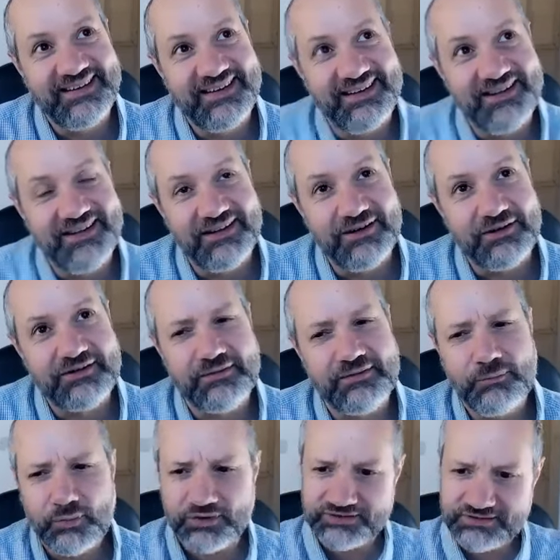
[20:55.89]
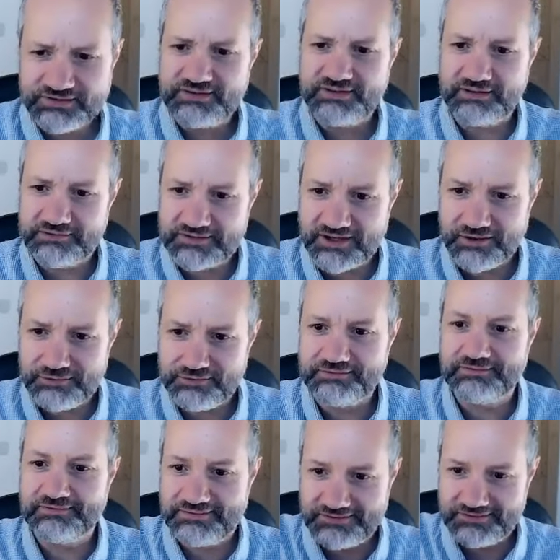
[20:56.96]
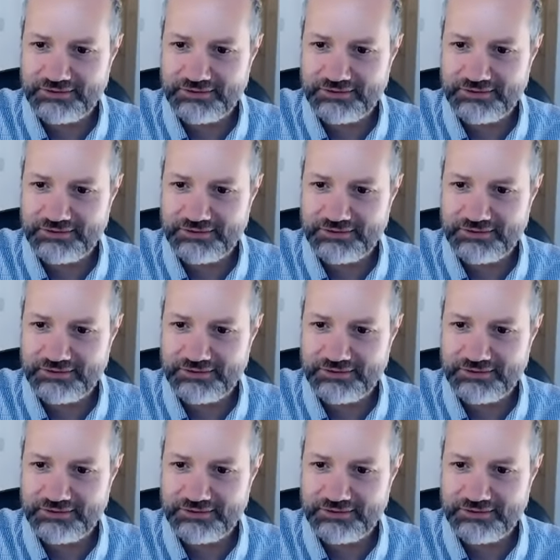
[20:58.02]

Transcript: want to go and